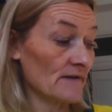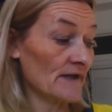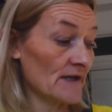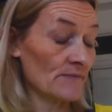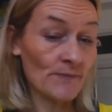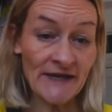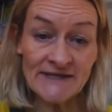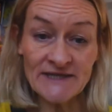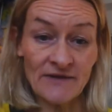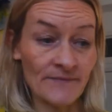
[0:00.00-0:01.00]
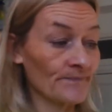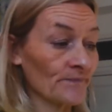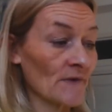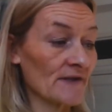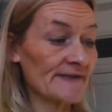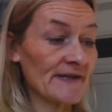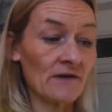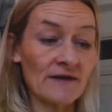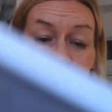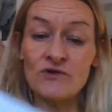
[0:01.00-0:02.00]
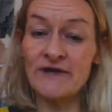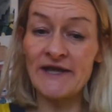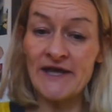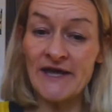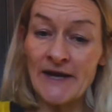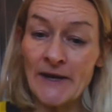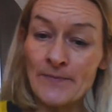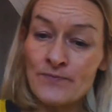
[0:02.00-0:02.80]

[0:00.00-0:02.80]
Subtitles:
in Play-Doh. So I've got here